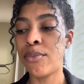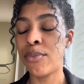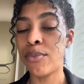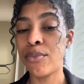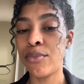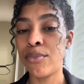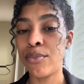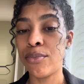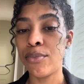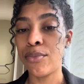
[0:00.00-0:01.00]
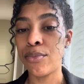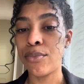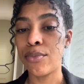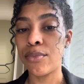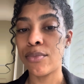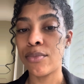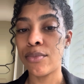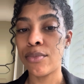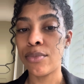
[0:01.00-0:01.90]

(silence)